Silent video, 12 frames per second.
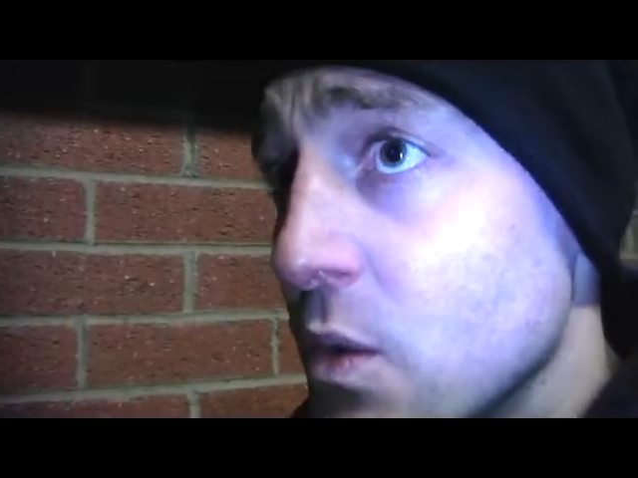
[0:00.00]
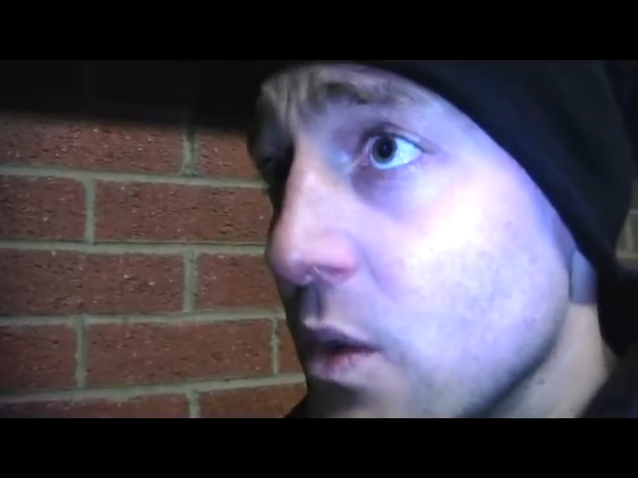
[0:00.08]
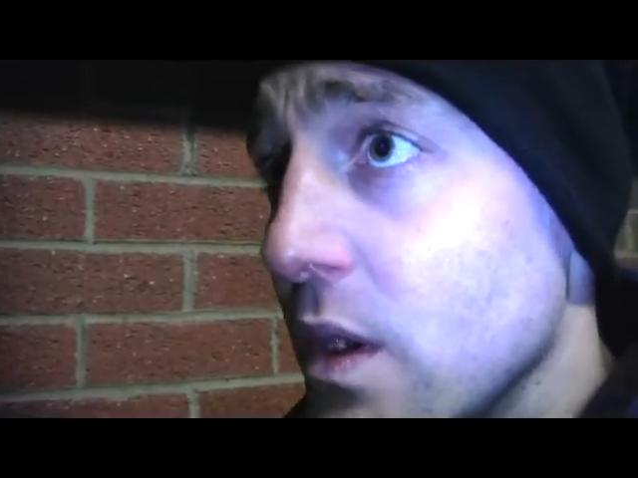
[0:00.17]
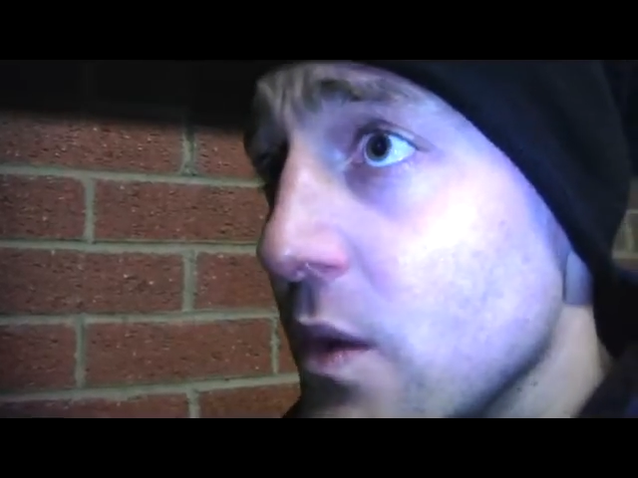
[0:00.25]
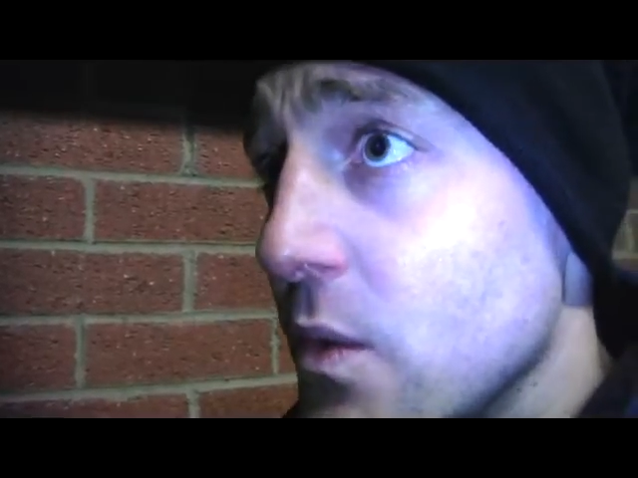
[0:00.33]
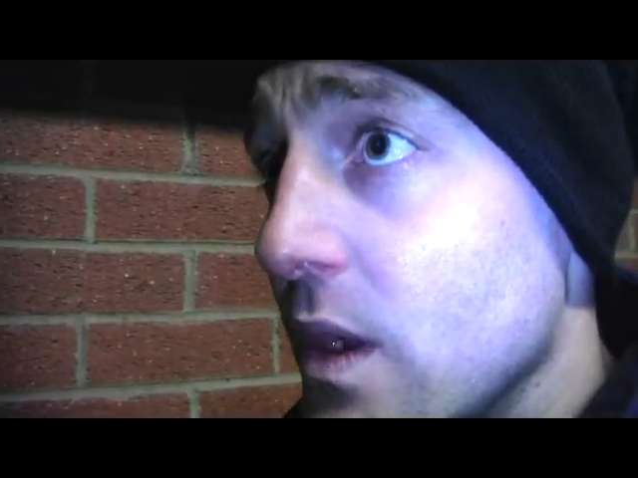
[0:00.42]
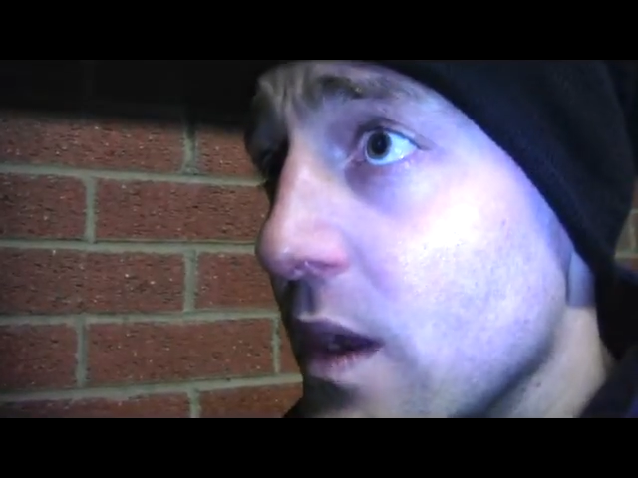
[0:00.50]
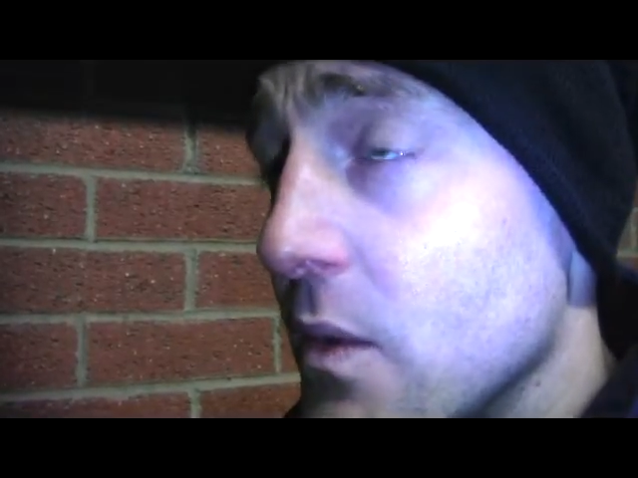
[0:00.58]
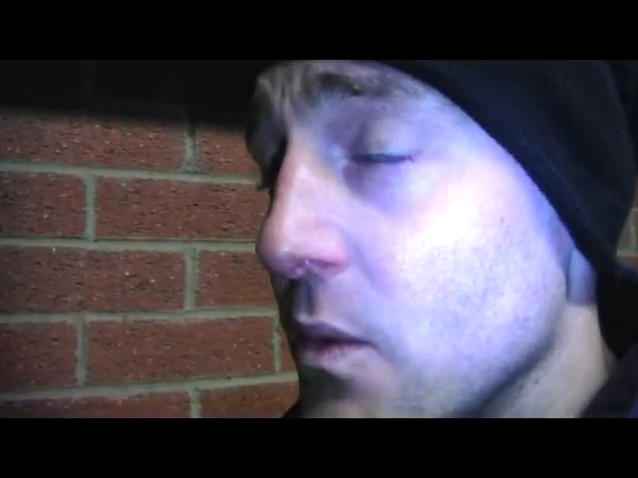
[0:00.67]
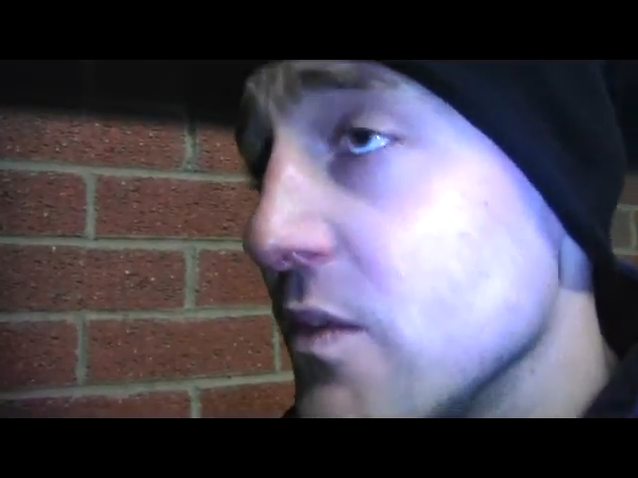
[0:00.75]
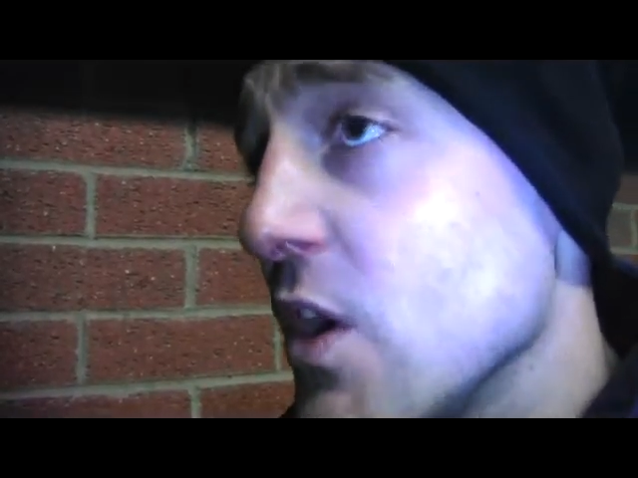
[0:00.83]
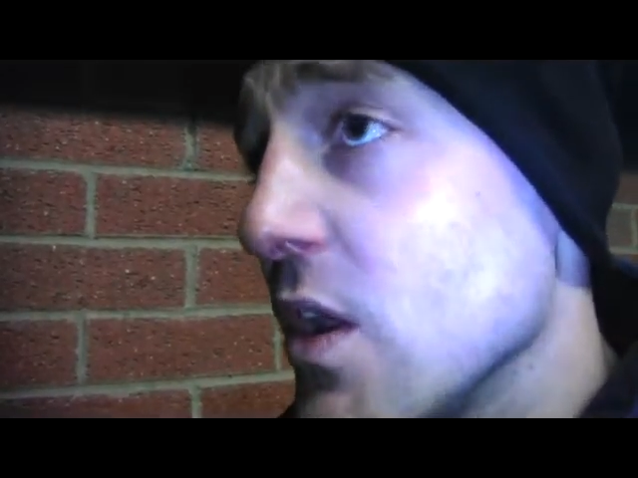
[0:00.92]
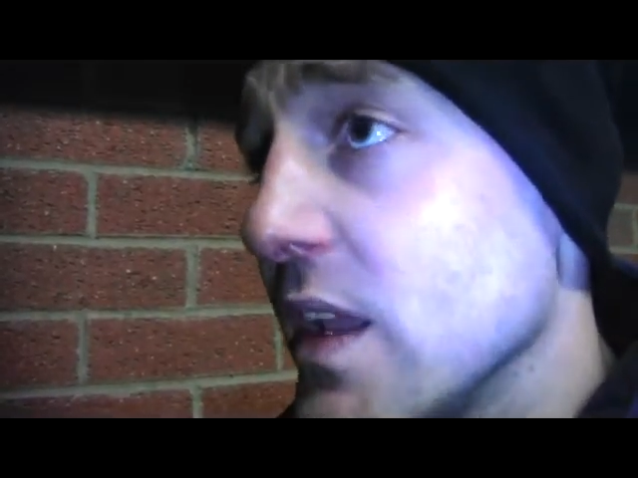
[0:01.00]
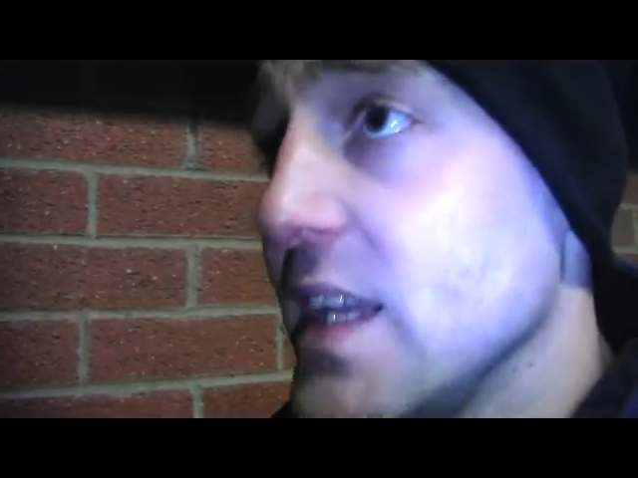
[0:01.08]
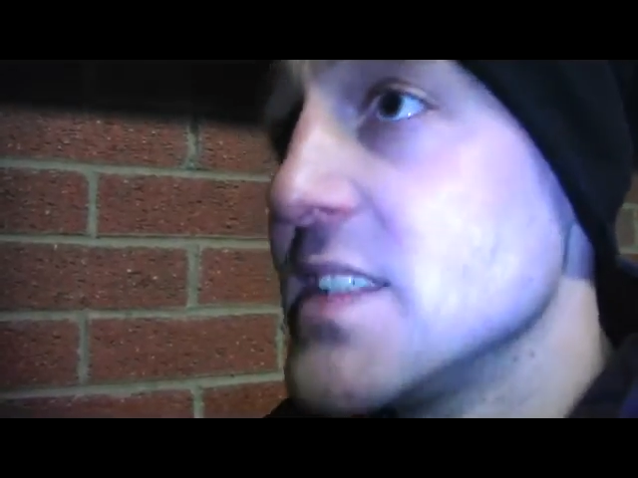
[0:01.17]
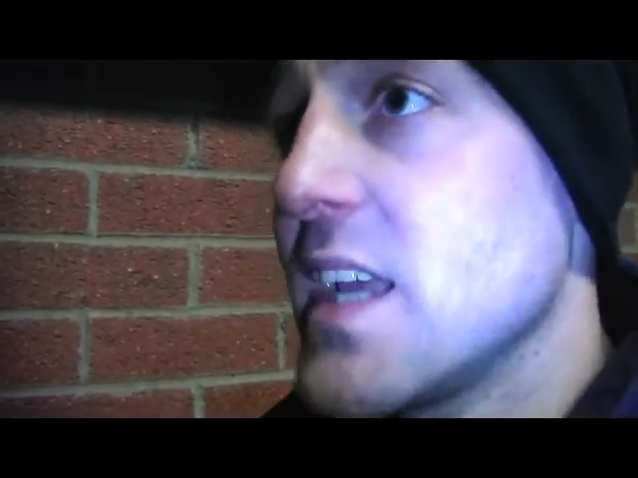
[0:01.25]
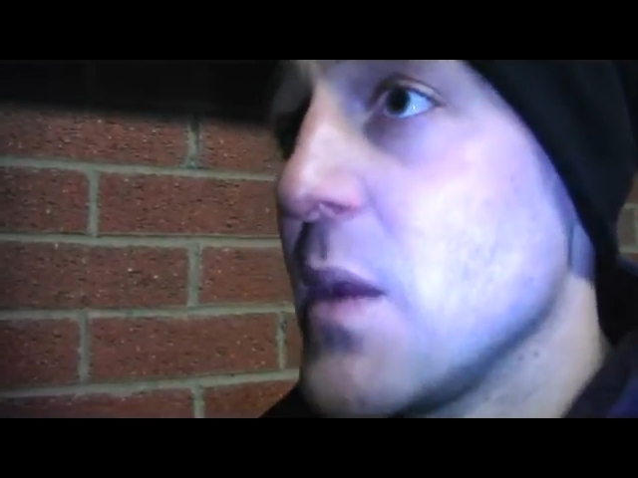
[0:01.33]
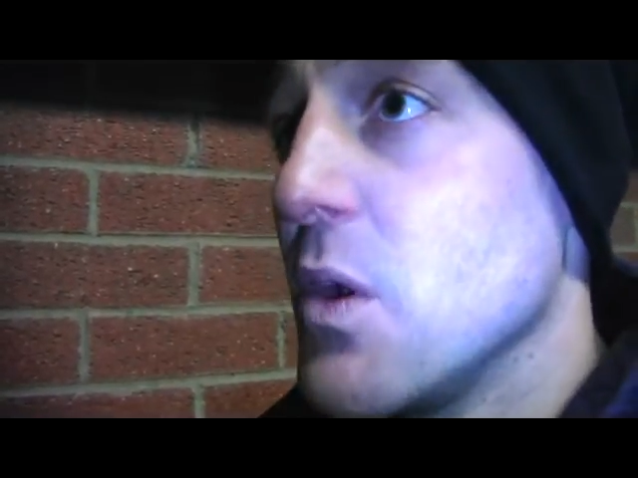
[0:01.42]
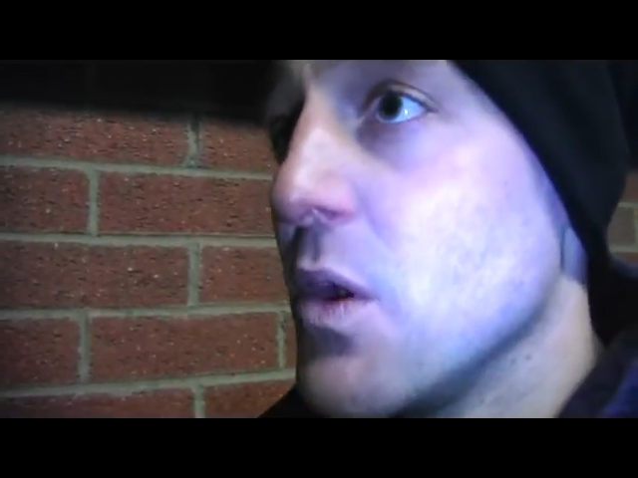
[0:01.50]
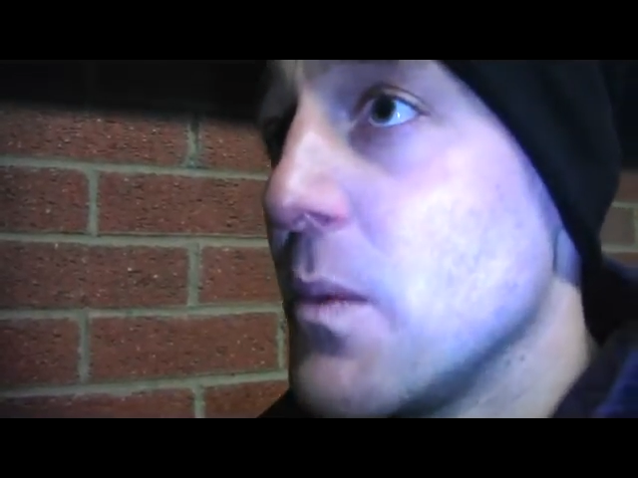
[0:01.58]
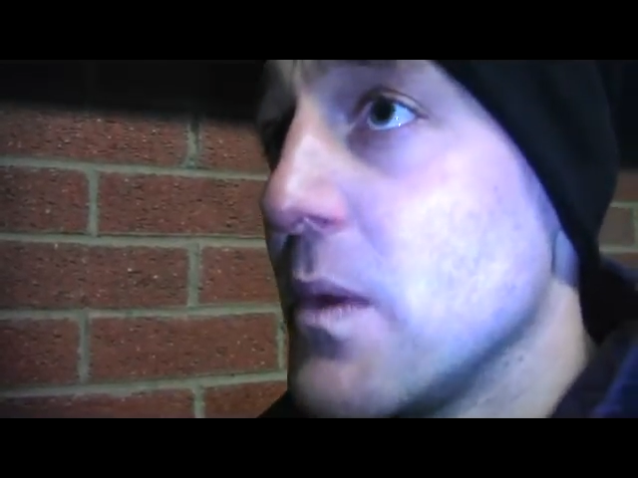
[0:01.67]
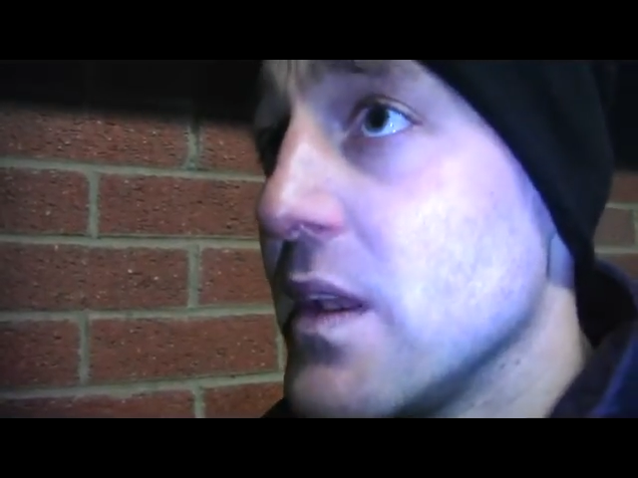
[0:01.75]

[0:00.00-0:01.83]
we've got a league table up